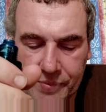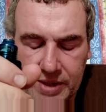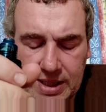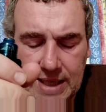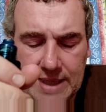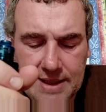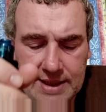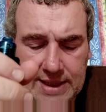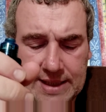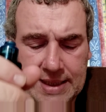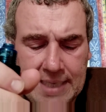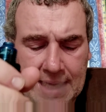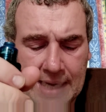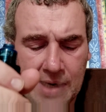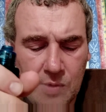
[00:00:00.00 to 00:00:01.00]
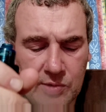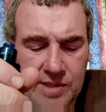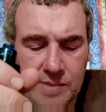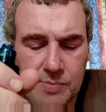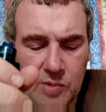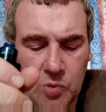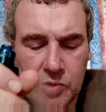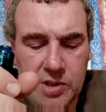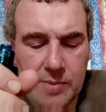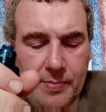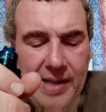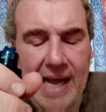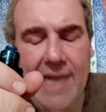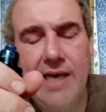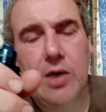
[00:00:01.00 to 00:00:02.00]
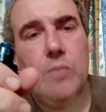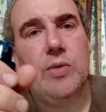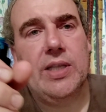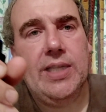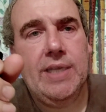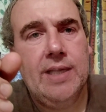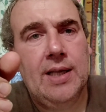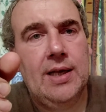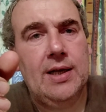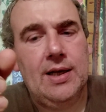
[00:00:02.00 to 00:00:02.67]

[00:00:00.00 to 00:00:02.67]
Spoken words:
the inhale is more tobacco-y,